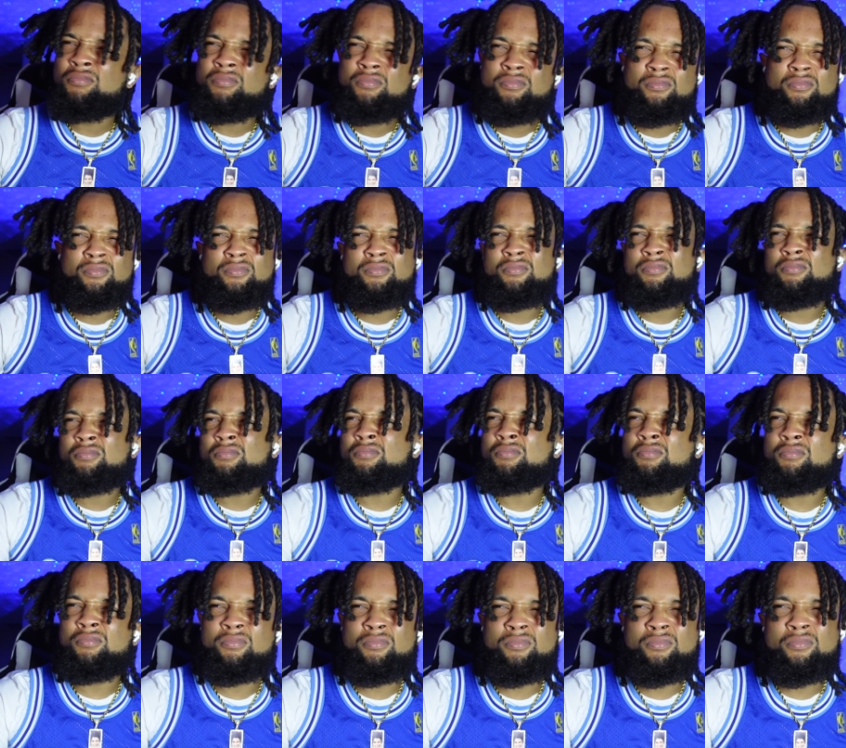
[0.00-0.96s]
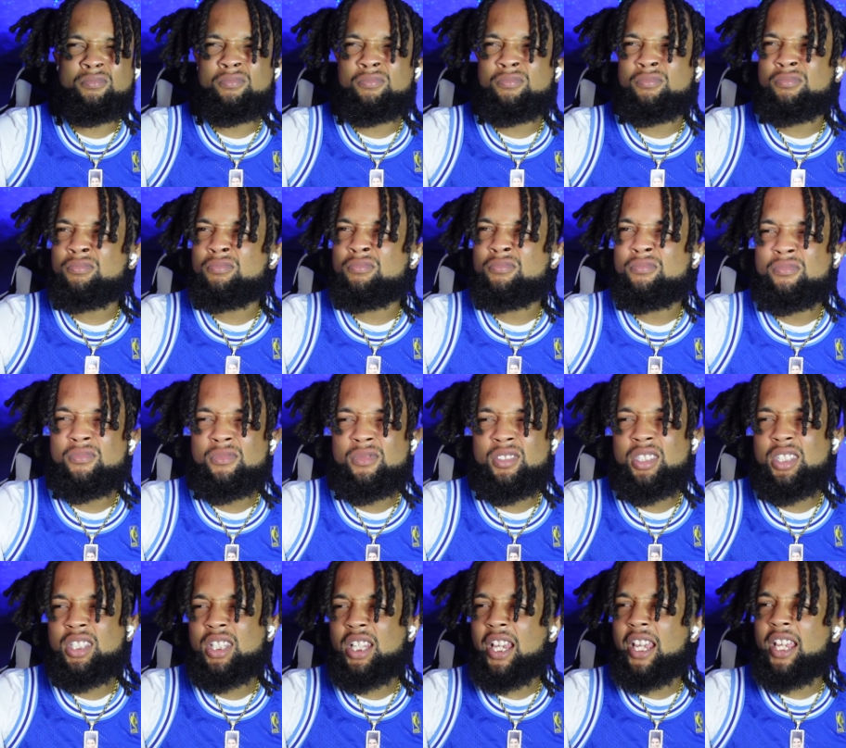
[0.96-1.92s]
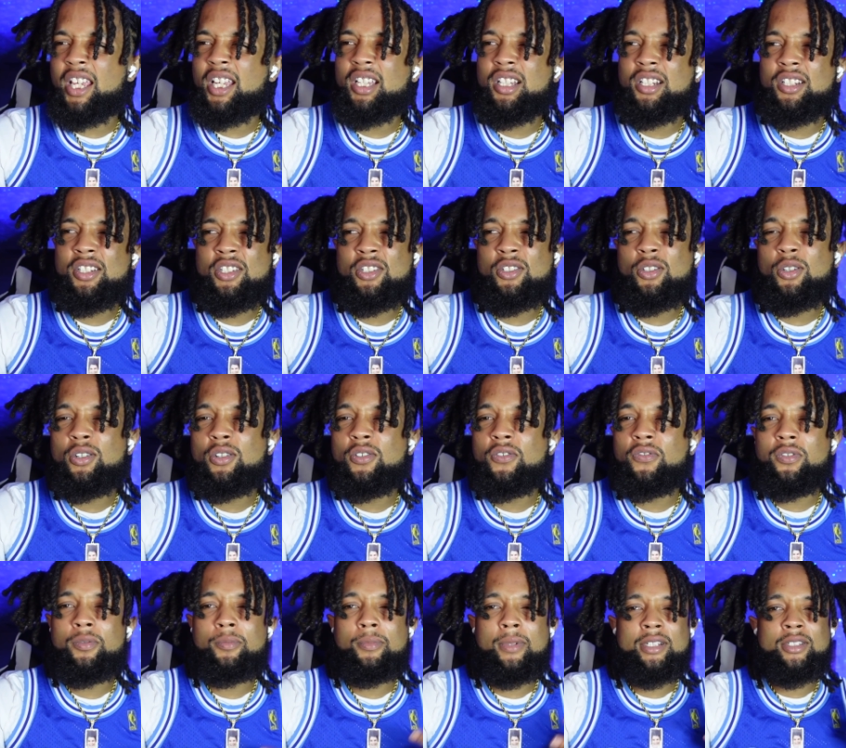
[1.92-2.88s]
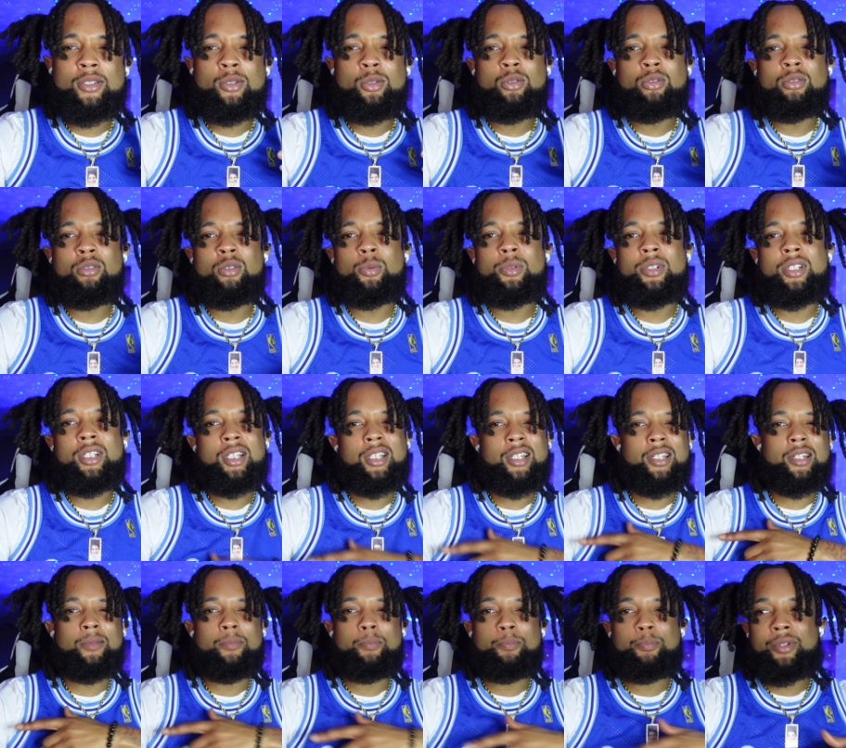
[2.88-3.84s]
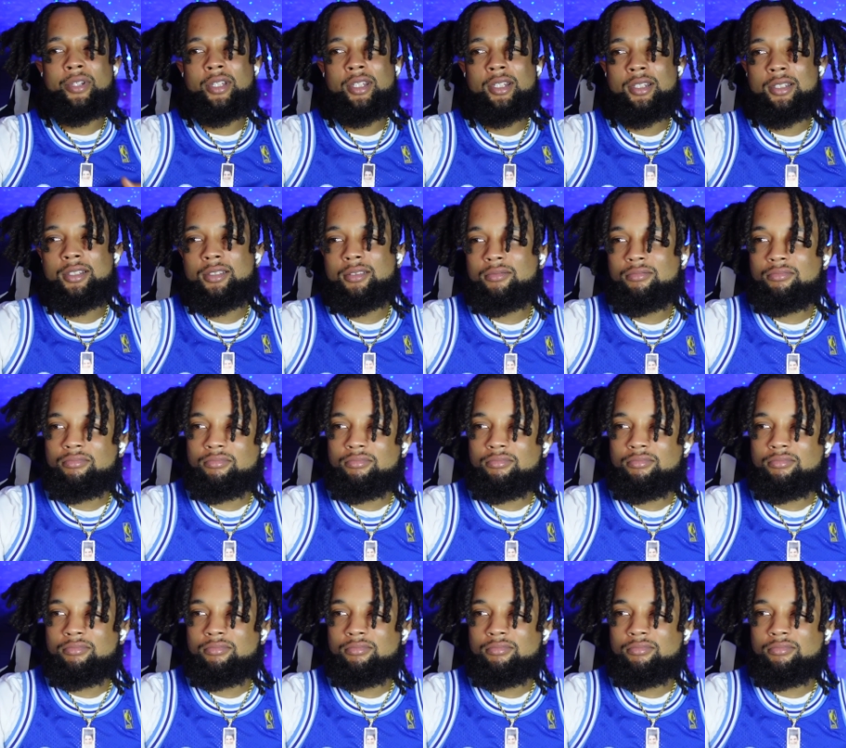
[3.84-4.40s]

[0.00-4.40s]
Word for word: business. Know we mm. open the skull. Taking the soul from my 2 3. We clear the business.